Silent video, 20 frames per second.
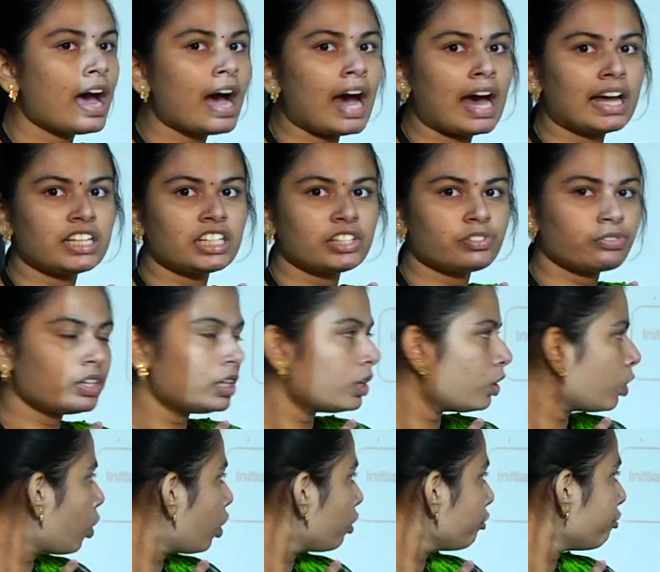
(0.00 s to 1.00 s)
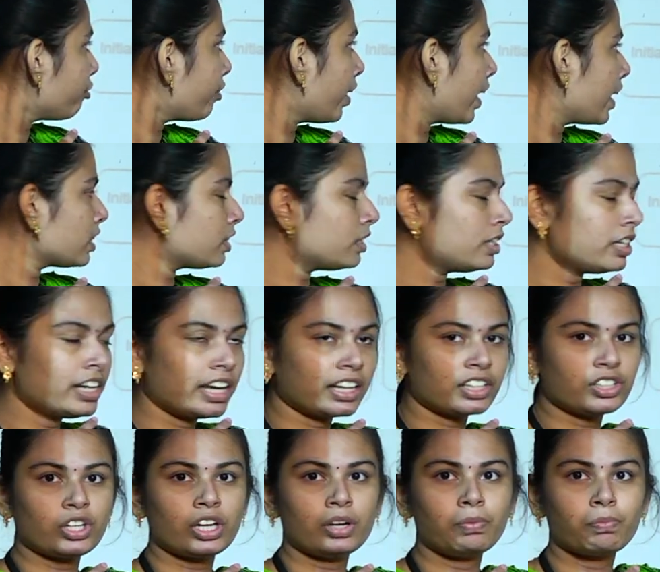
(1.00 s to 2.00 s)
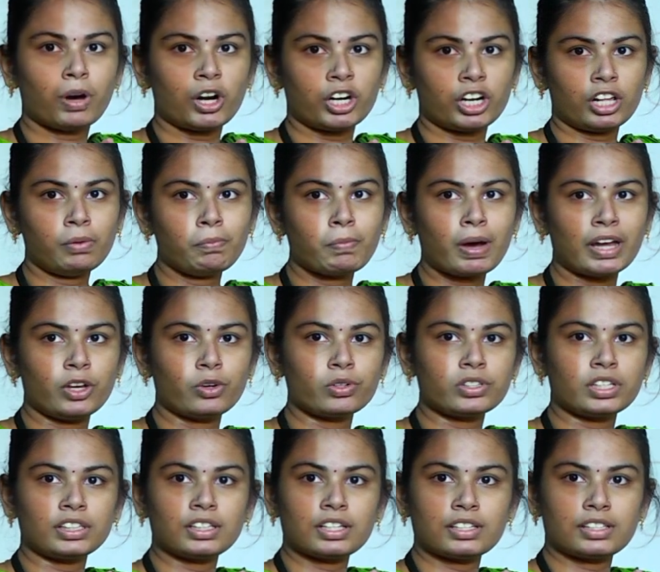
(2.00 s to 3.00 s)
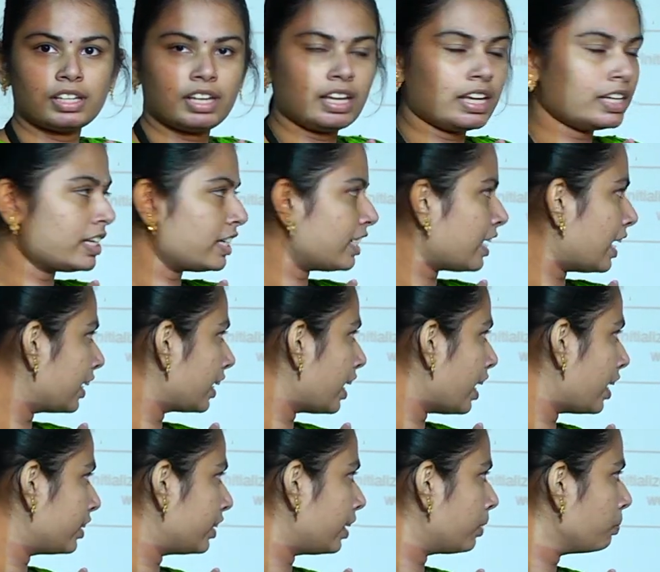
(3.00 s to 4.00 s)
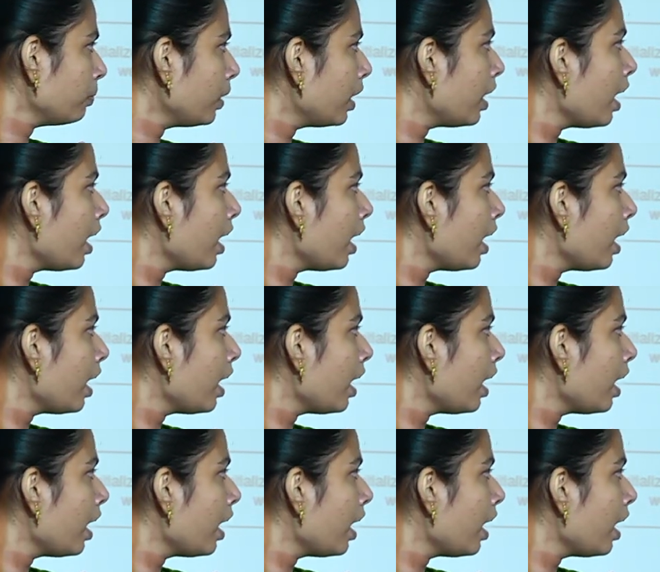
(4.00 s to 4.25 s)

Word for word: and it will load face detection model by using the CNN algorithm